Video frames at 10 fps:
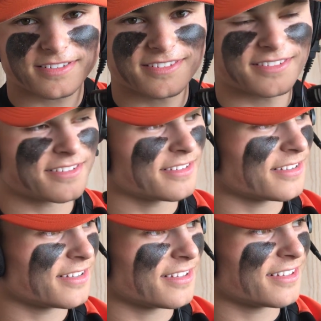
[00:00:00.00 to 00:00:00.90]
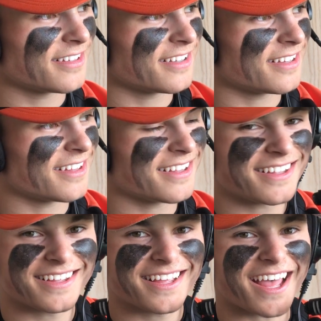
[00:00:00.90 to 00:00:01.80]
right, you think the big tall
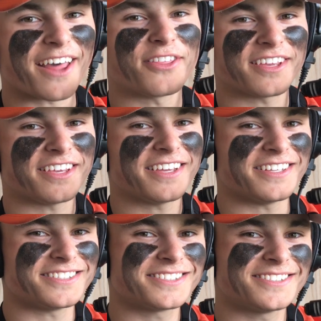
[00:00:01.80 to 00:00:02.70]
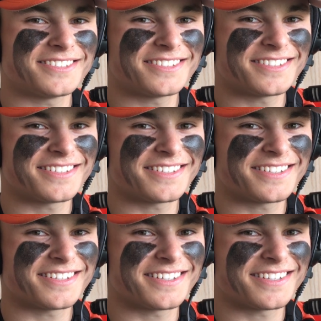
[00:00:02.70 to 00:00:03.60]
guy's listening? I think he is. All right, well,